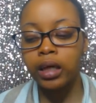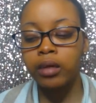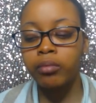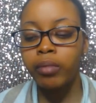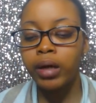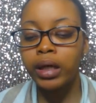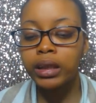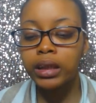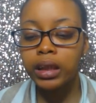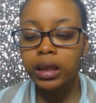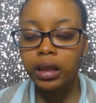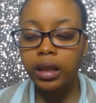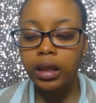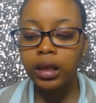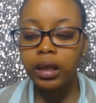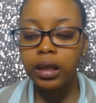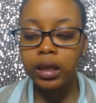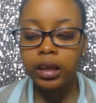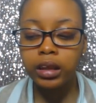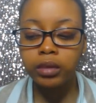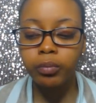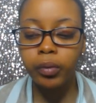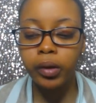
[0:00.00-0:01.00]
And basically,
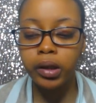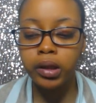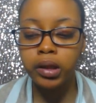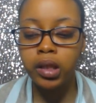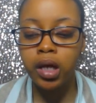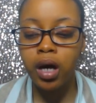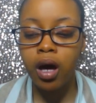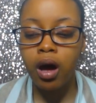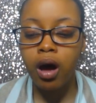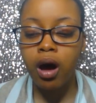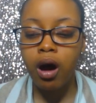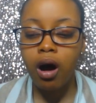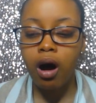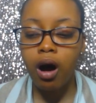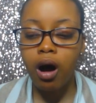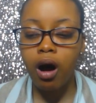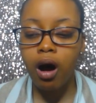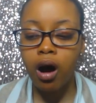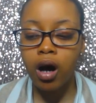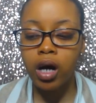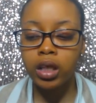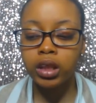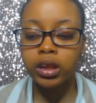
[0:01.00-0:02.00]
these books
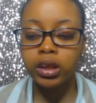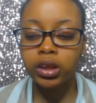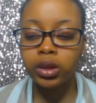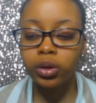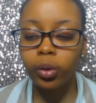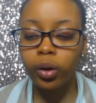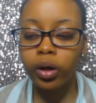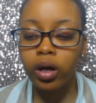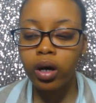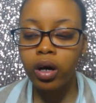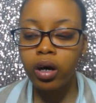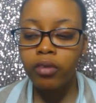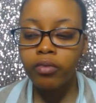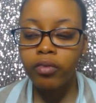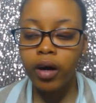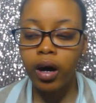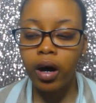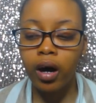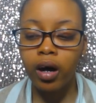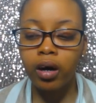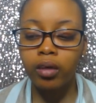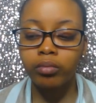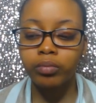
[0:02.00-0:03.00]
are sort of
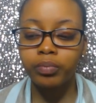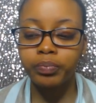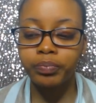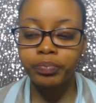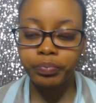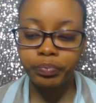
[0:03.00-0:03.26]
um,